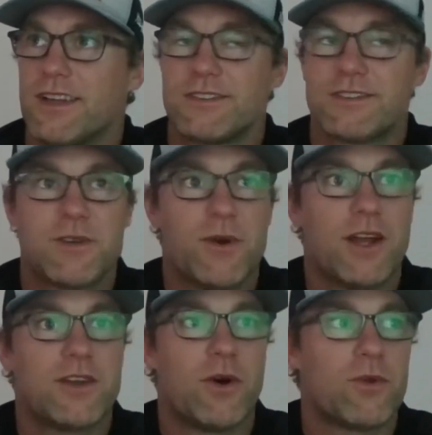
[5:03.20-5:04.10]
Tell you who
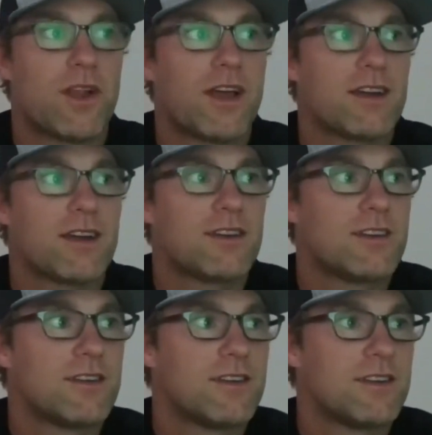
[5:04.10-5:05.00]
I don't like.
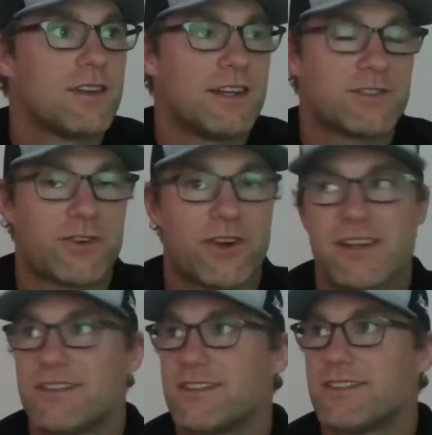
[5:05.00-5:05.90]
and it's
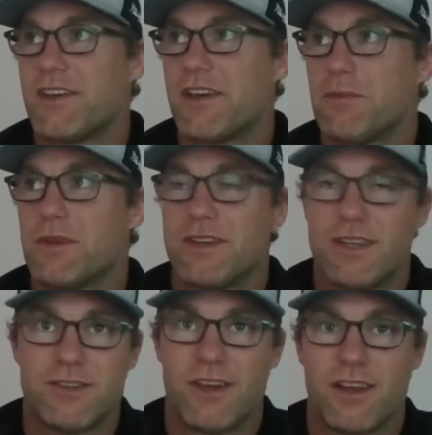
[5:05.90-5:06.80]
crazy to say, but
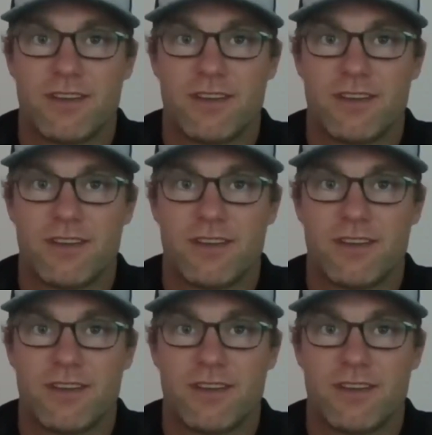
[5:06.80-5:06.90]
DJ.